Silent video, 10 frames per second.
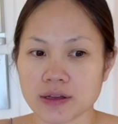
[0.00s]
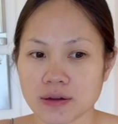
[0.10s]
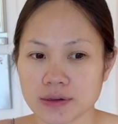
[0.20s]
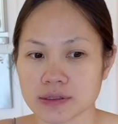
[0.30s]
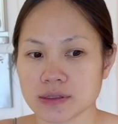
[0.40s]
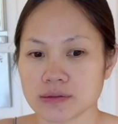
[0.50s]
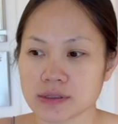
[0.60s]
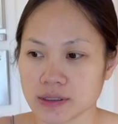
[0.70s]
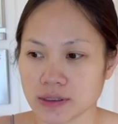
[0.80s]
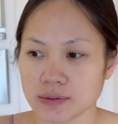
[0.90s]
going, so it was
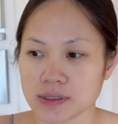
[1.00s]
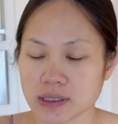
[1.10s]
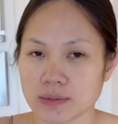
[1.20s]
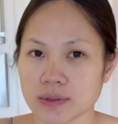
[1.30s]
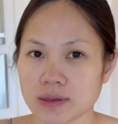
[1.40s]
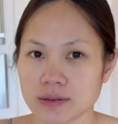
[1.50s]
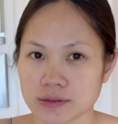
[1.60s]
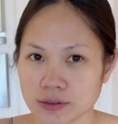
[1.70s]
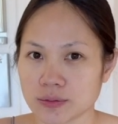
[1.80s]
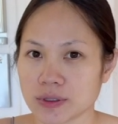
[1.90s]
good. We slept with
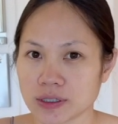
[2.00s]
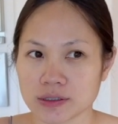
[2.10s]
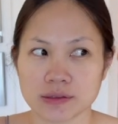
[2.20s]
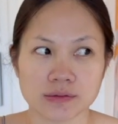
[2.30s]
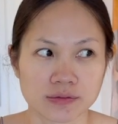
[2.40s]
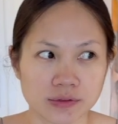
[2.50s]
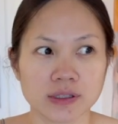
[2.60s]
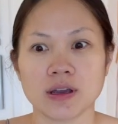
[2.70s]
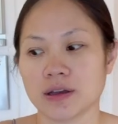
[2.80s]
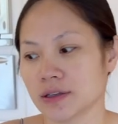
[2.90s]
Scooper because it was really
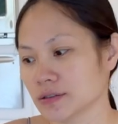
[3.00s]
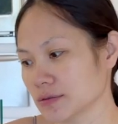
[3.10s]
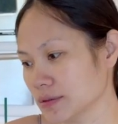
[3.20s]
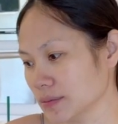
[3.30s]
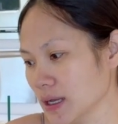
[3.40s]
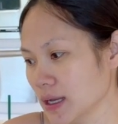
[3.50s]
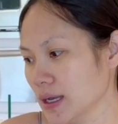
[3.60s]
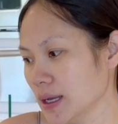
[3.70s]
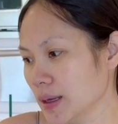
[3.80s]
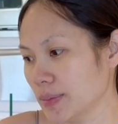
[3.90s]
hot in his room.
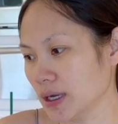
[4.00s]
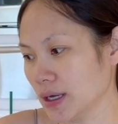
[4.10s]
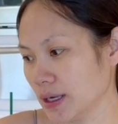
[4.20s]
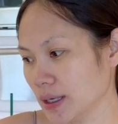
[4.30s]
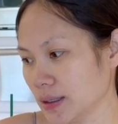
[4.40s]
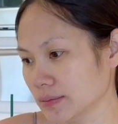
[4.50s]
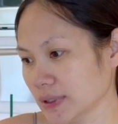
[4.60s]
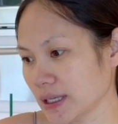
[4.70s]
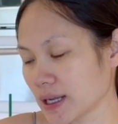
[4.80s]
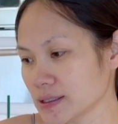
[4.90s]
But um,
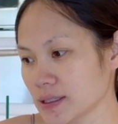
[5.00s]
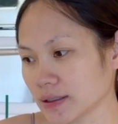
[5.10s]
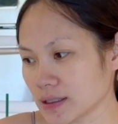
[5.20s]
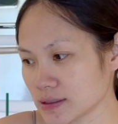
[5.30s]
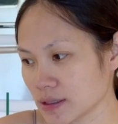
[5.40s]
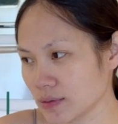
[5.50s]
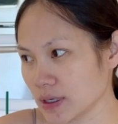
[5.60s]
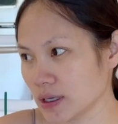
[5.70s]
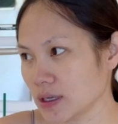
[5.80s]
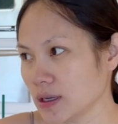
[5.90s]
like I said last night,
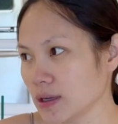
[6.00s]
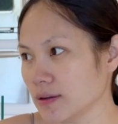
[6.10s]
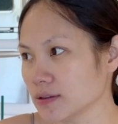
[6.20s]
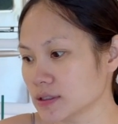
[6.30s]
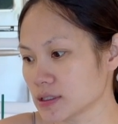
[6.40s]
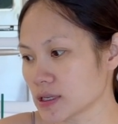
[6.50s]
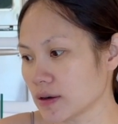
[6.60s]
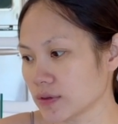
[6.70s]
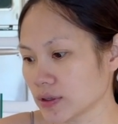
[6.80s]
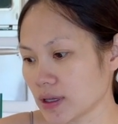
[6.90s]
we
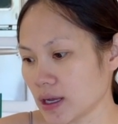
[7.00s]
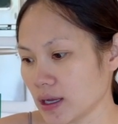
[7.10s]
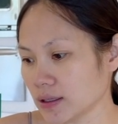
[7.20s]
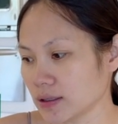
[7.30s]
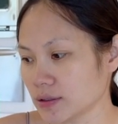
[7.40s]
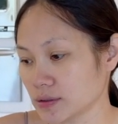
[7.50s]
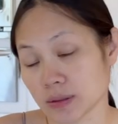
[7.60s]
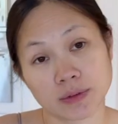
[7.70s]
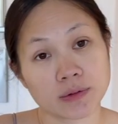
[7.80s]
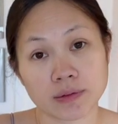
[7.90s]
discovered that there's
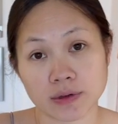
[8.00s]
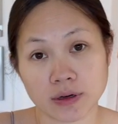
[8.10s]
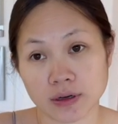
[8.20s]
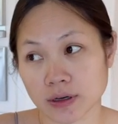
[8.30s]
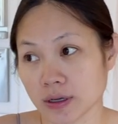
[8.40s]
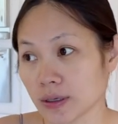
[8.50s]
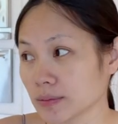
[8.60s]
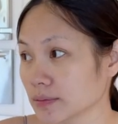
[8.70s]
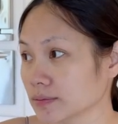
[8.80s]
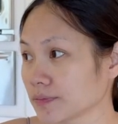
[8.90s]
something wrong with our
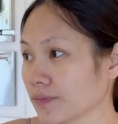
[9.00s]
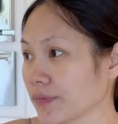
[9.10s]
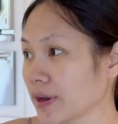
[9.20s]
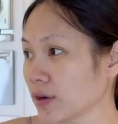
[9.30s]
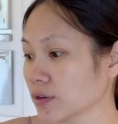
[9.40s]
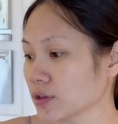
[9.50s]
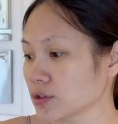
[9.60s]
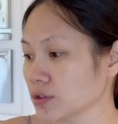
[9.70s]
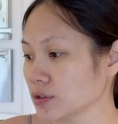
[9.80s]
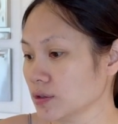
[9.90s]
um, air
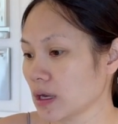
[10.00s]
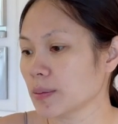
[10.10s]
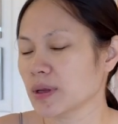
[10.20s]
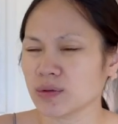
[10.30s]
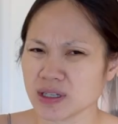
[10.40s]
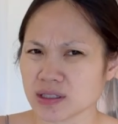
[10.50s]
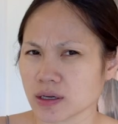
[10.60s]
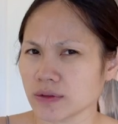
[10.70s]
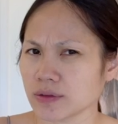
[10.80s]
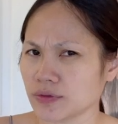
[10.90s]
conditioner. I mean, we
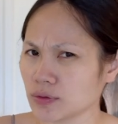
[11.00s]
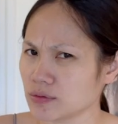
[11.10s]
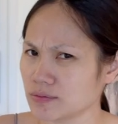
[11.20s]
discovered a few